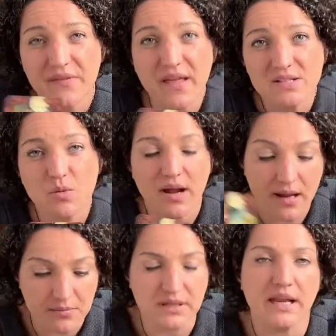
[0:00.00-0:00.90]
That's why
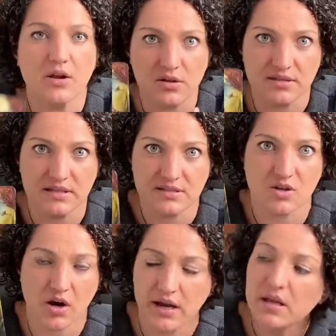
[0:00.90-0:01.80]
I'm leading all to this.
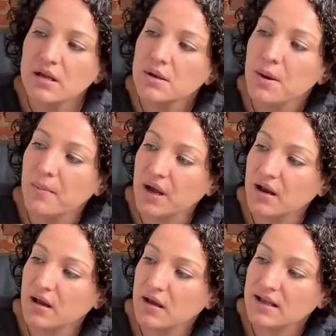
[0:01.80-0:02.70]
Sorry.
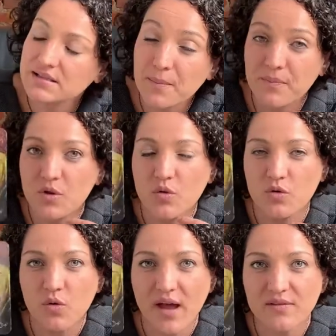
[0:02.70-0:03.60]
But
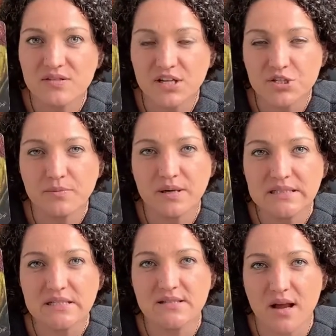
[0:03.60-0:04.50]
you have such
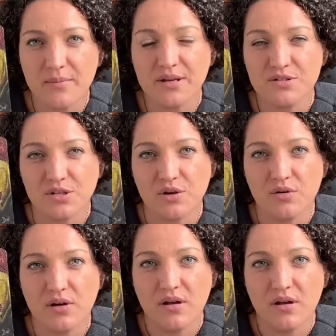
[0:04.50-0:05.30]
abundance coming to you.